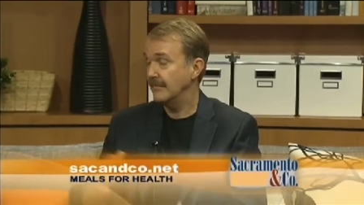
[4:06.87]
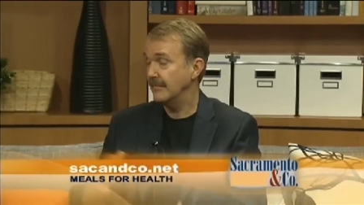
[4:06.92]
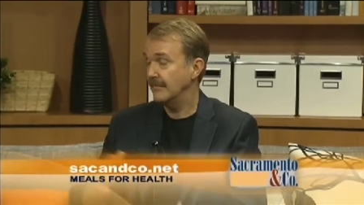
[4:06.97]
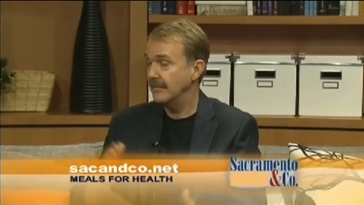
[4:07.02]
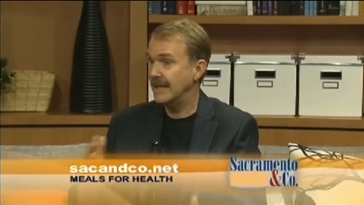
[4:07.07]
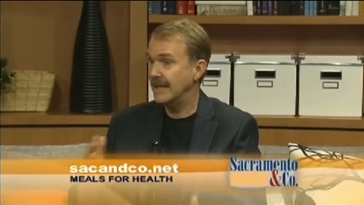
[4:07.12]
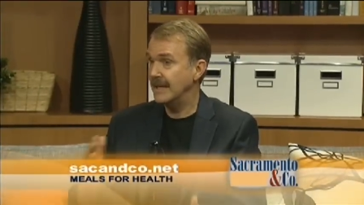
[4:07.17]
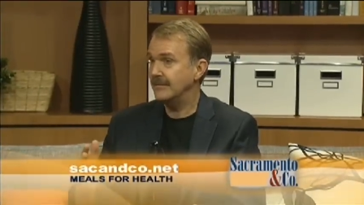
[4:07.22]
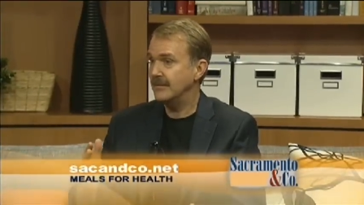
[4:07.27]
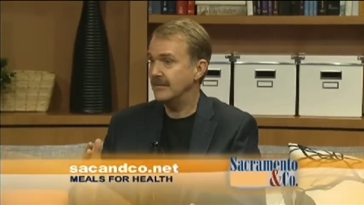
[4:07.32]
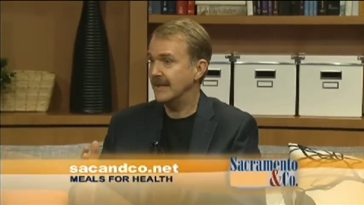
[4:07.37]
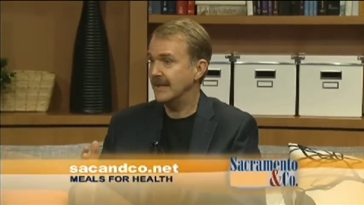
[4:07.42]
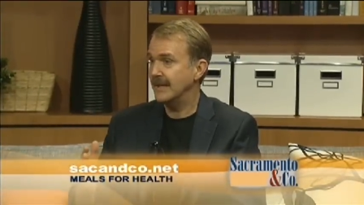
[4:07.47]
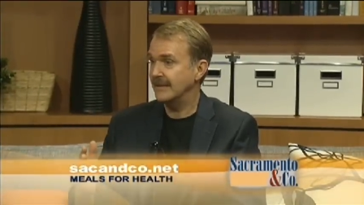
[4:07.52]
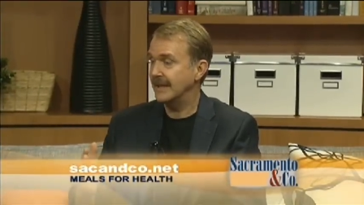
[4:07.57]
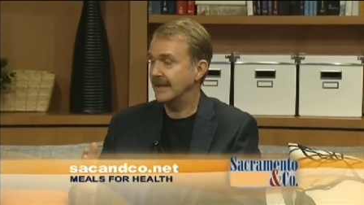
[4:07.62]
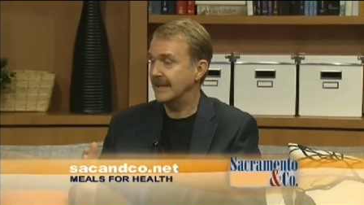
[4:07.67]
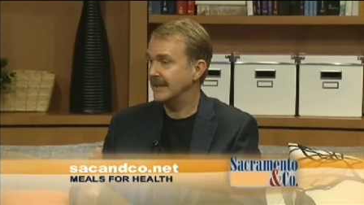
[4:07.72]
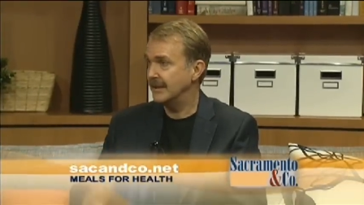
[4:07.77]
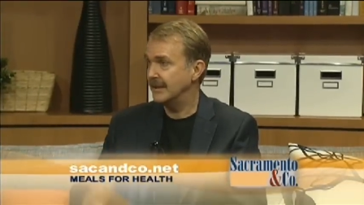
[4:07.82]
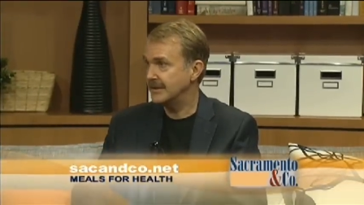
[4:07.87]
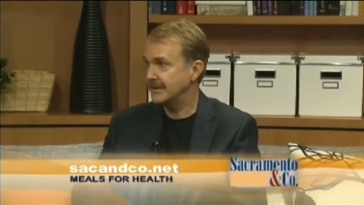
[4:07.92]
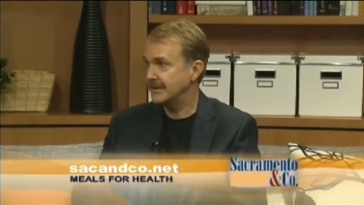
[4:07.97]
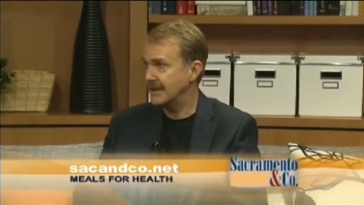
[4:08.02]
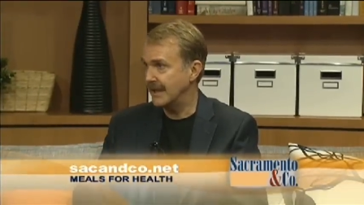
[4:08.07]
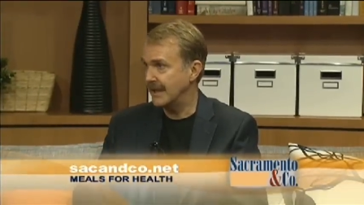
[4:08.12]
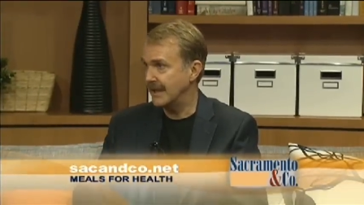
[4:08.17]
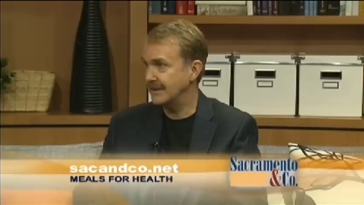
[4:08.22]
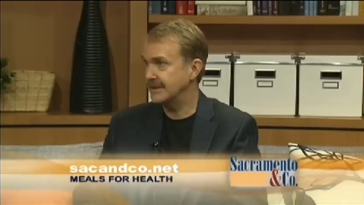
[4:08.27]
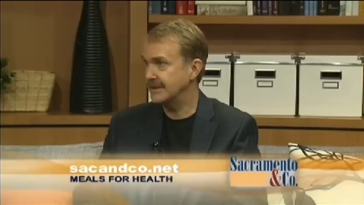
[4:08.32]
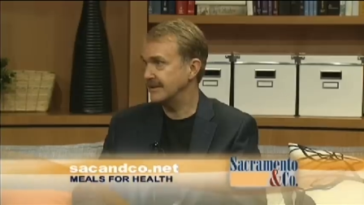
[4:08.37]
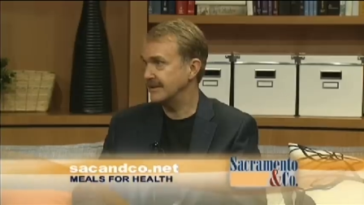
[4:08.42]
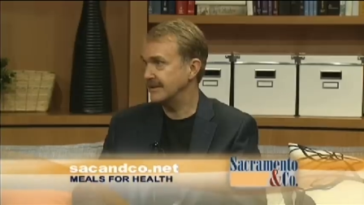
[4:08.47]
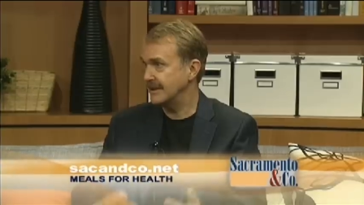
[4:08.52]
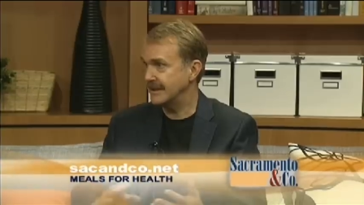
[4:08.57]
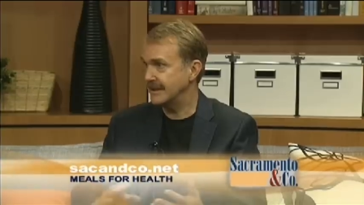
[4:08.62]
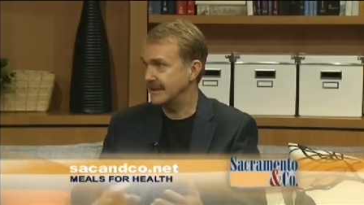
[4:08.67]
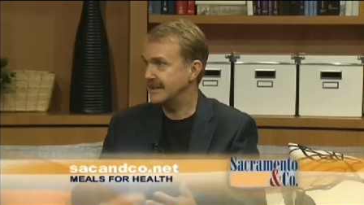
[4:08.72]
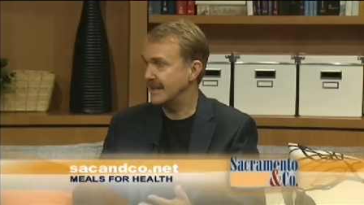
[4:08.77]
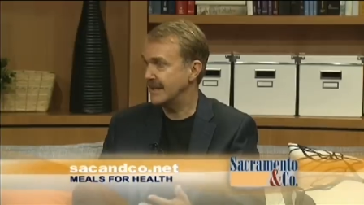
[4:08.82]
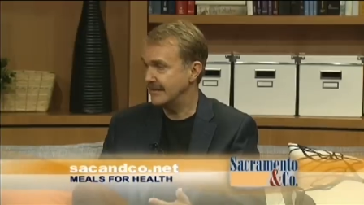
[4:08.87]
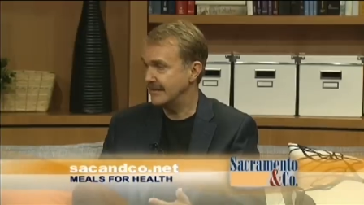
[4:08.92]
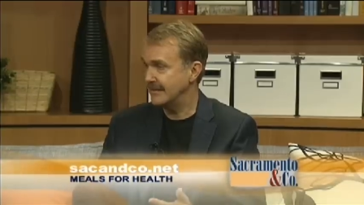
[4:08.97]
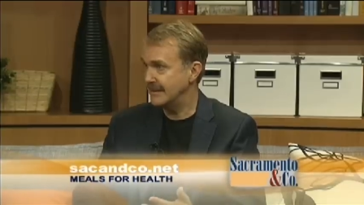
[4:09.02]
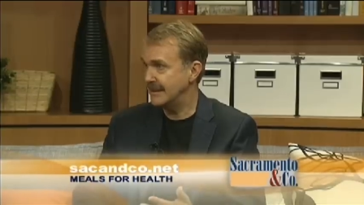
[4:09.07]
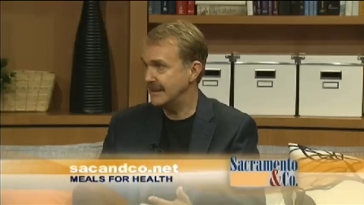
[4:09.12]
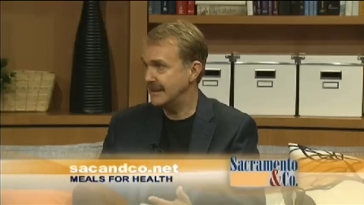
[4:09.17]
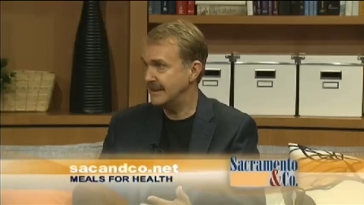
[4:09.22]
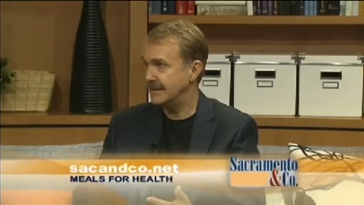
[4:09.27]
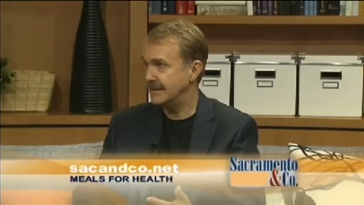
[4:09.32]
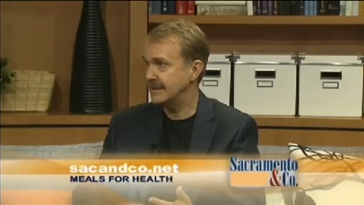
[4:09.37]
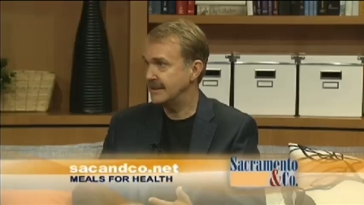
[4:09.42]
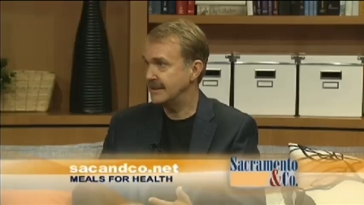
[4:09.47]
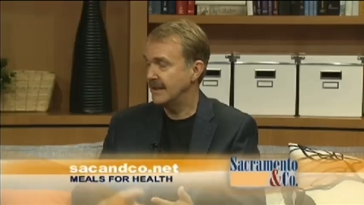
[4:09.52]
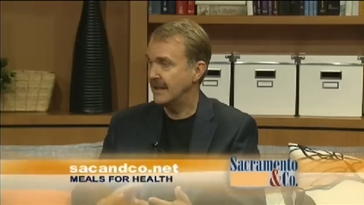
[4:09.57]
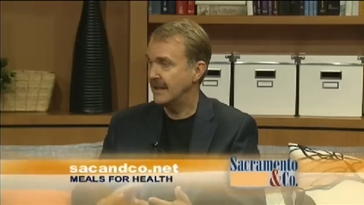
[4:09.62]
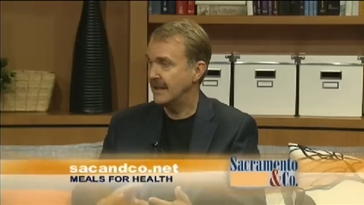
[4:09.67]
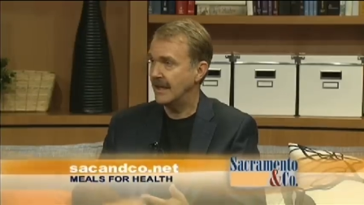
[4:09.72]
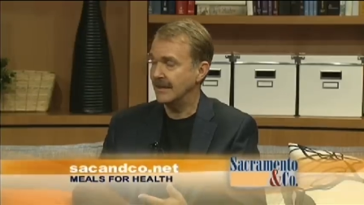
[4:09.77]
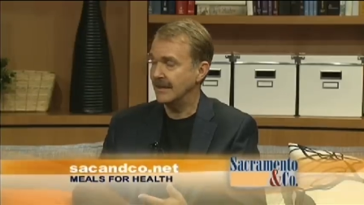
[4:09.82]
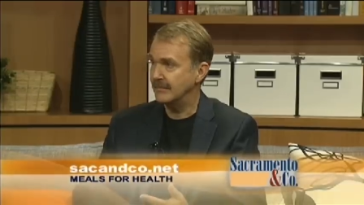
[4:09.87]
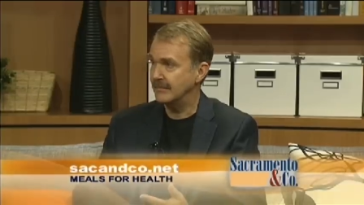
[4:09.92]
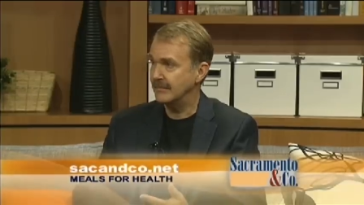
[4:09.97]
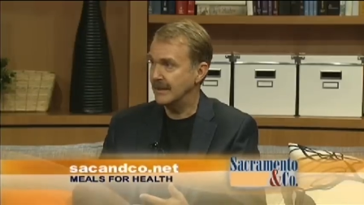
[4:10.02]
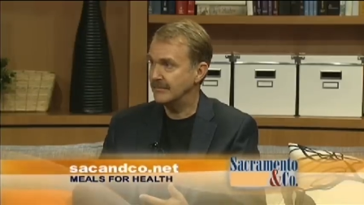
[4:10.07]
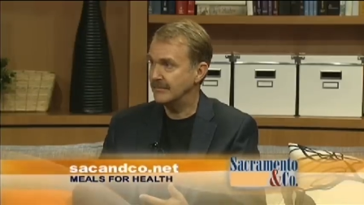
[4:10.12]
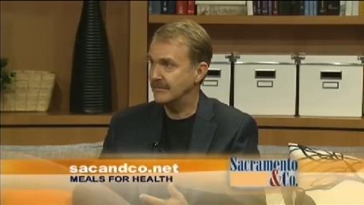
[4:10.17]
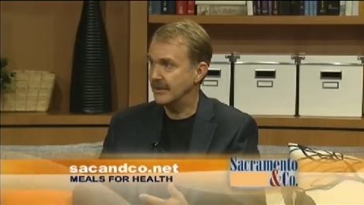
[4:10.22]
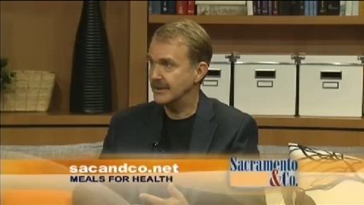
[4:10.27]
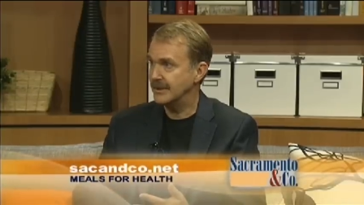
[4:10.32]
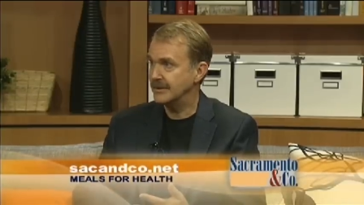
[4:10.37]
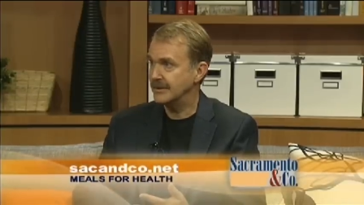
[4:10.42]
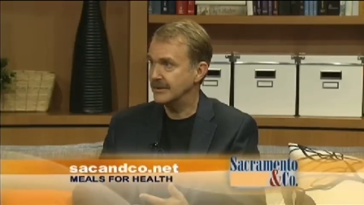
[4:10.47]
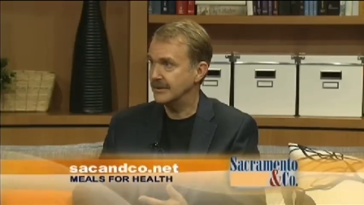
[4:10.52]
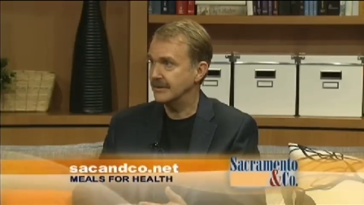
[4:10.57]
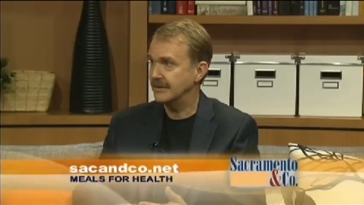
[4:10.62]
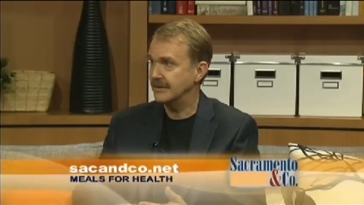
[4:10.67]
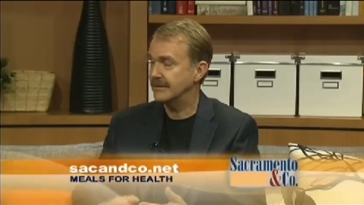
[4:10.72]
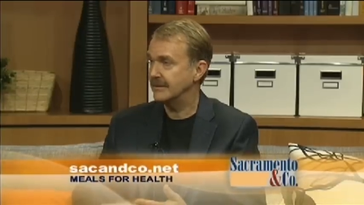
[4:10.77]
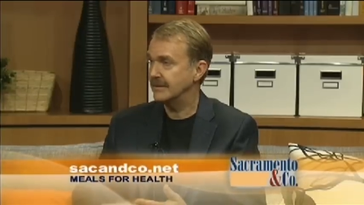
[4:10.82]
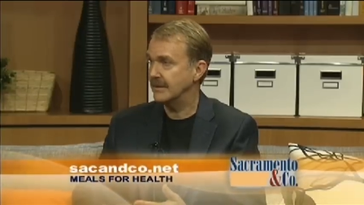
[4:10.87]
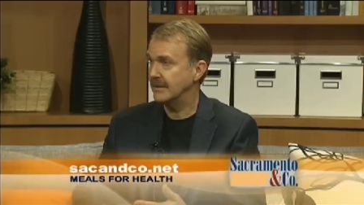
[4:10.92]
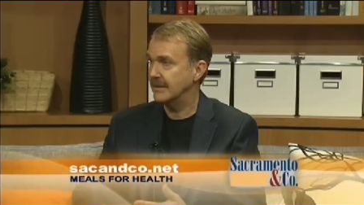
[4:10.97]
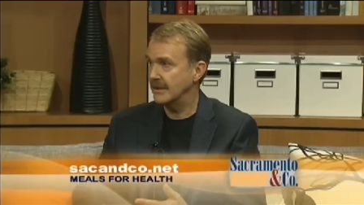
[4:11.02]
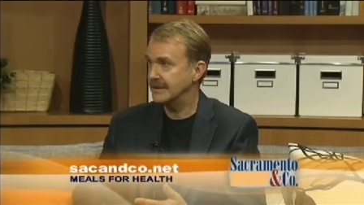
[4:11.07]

many of whom have a lot of health challenges, a lot of diabetes, high blood pressure, yeah.